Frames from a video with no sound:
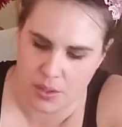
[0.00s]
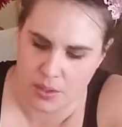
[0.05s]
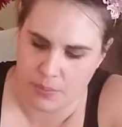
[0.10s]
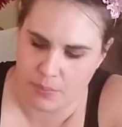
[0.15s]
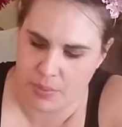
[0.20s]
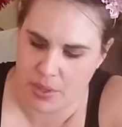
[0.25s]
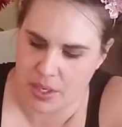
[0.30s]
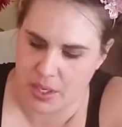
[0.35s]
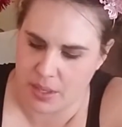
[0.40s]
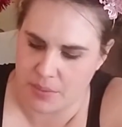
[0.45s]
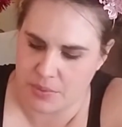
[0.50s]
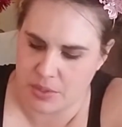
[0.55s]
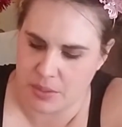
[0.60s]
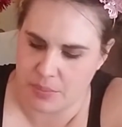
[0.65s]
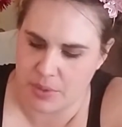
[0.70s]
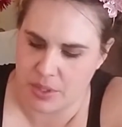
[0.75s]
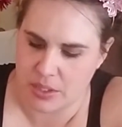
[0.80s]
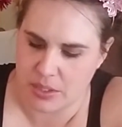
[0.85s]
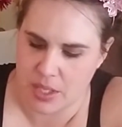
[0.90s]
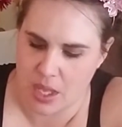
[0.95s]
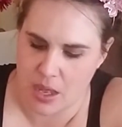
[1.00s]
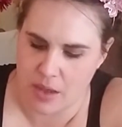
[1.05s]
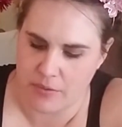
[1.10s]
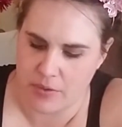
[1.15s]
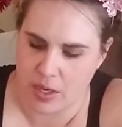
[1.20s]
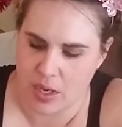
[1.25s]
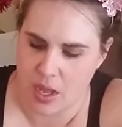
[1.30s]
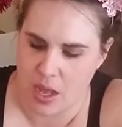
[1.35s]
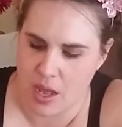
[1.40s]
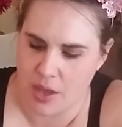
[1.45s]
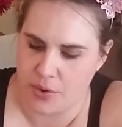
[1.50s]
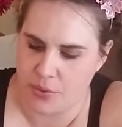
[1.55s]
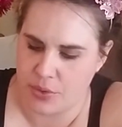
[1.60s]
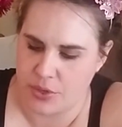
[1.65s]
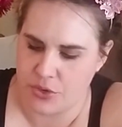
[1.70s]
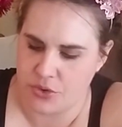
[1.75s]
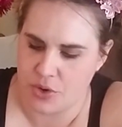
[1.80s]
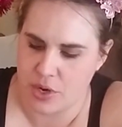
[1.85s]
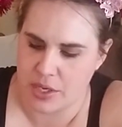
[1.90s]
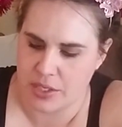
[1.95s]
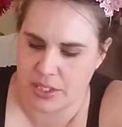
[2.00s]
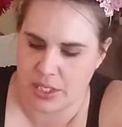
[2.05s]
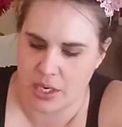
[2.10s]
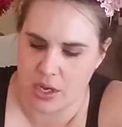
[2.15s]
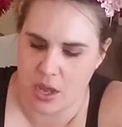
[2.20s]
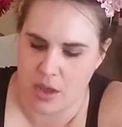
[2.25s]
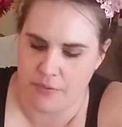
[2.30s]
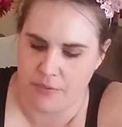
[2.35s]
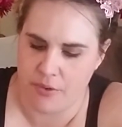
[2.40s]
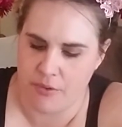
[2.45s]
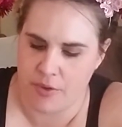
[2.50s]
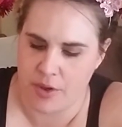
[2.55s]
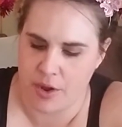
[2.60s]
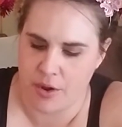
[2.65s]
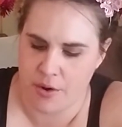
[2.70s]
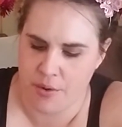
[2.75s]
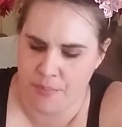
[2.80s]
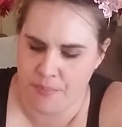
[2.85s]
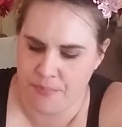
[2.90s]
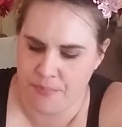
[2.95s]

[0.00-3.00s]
Pick up some of this avocado and dressing off of here.